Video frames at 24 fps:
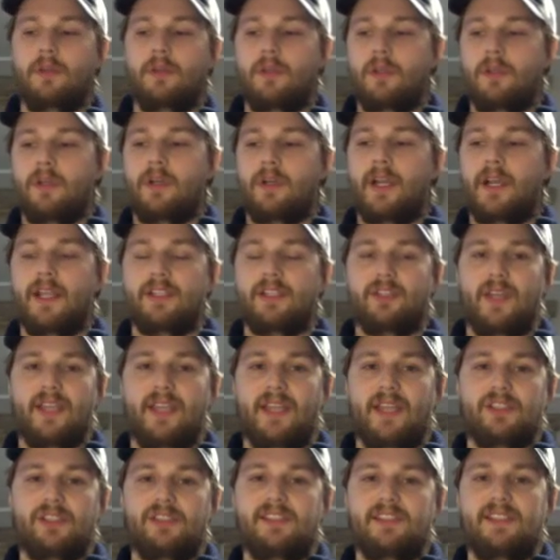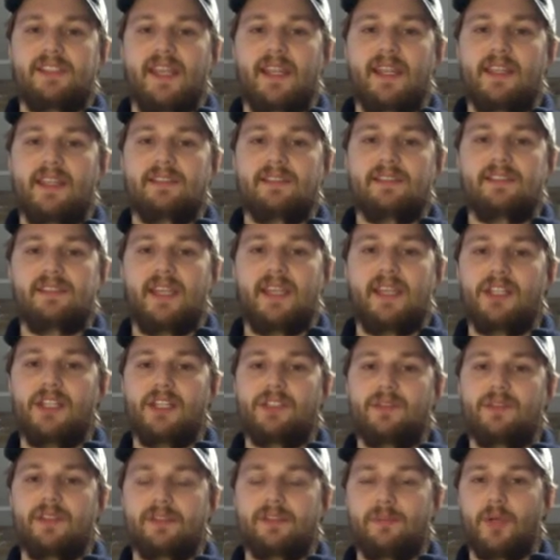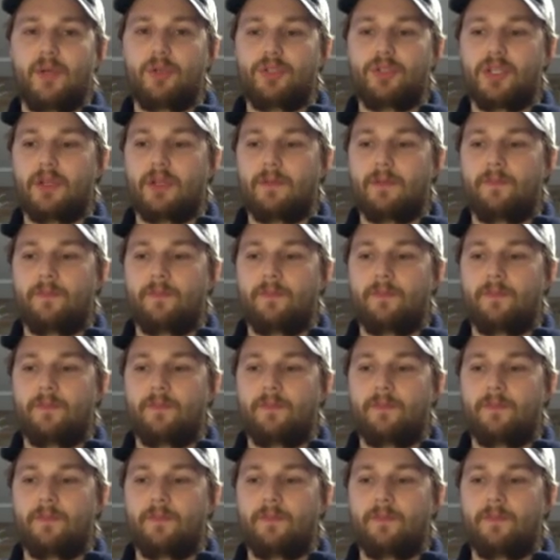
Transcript: right? So that's our second stage of this motion.